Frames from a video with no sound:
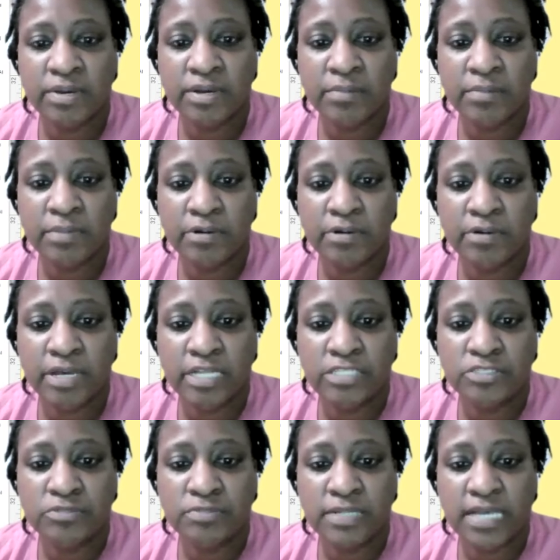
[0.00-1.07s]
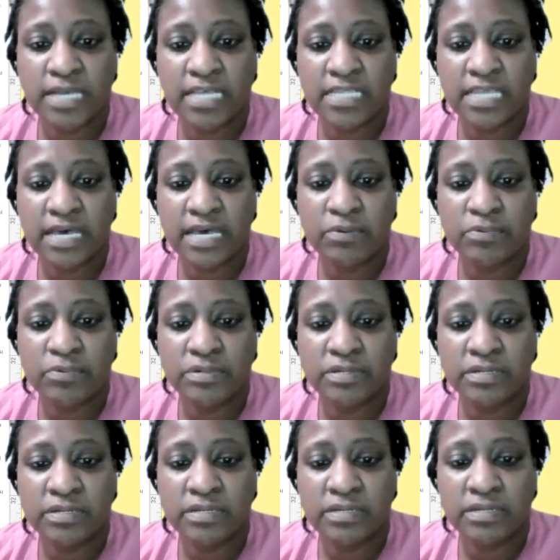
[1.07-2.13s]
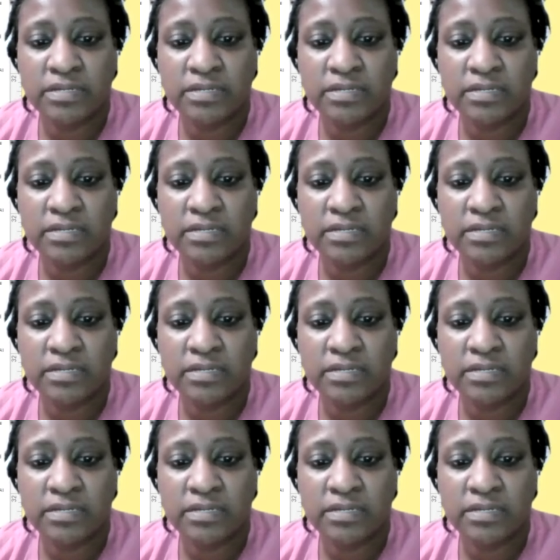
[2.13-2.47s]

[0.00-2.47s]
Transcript: February, I'm going to go ahead and duplicate that one.